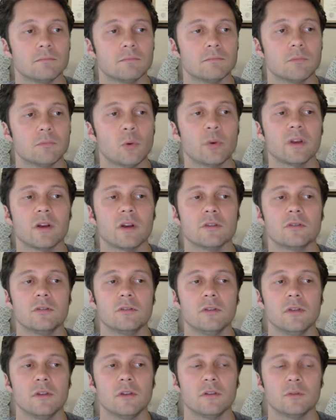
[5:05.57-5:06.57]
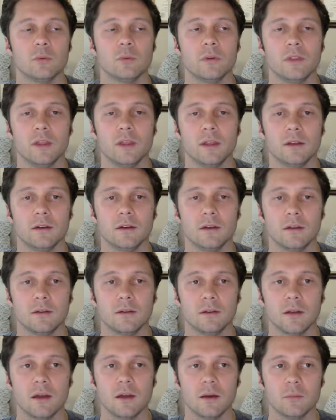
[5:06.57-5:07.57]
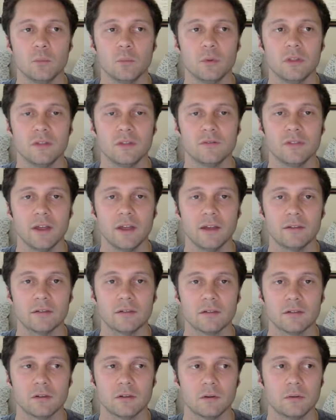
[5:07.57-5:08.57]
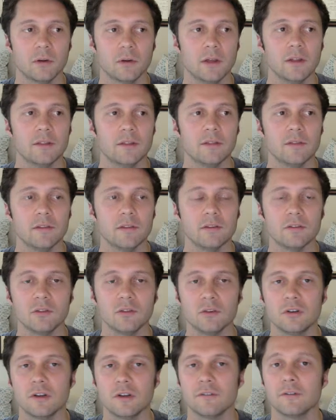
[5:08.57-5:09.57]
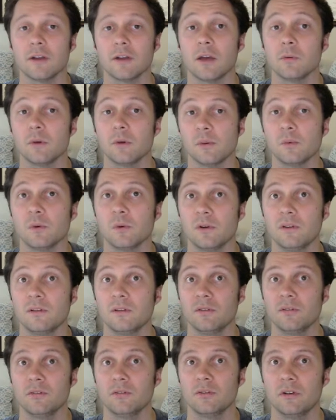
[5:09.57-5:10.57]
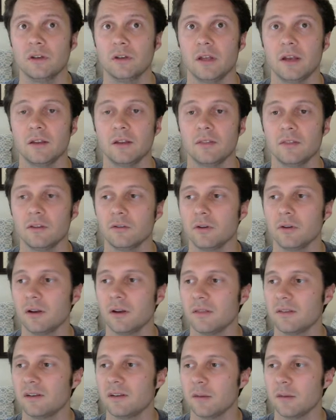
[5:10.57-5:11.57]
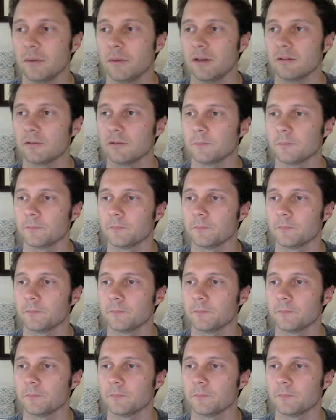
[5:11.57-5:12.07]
But we can also do this within Flask. So this is good enough for now. We've created the database.